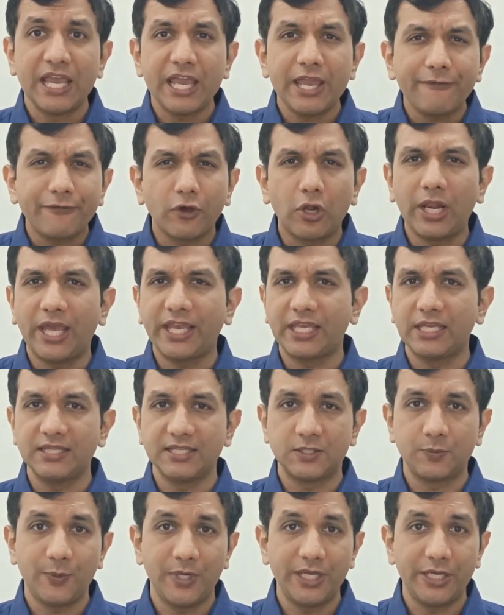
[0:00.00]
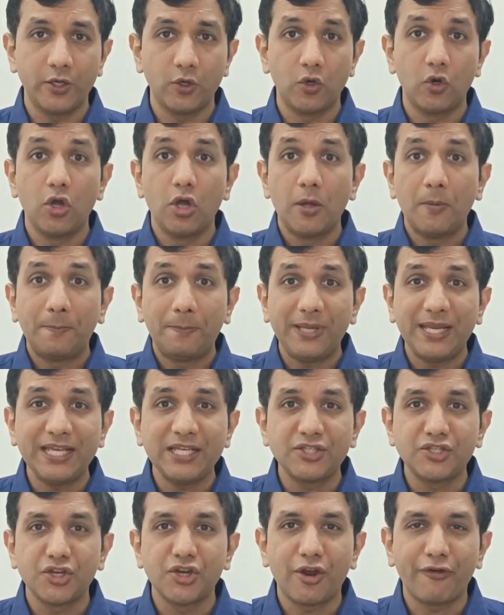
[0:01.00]
if you are liking this video,
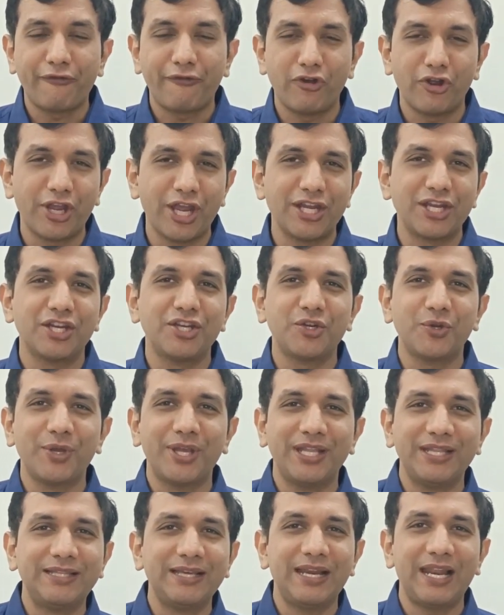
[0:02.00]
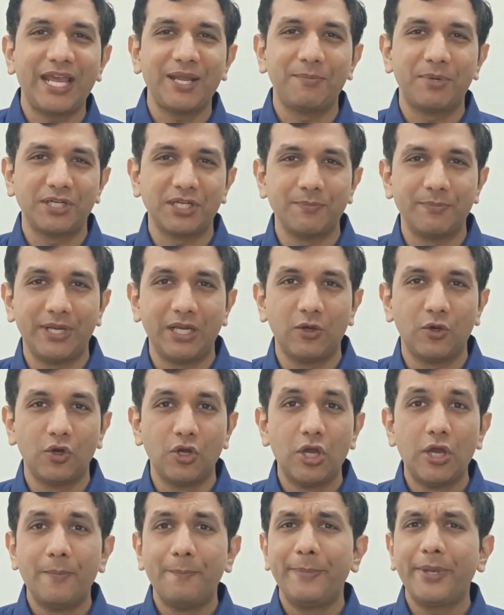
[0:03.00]
please do not forget to hit the like button
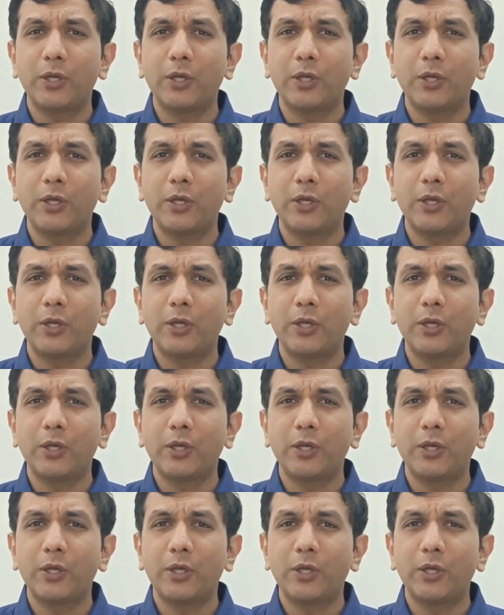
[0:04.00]
below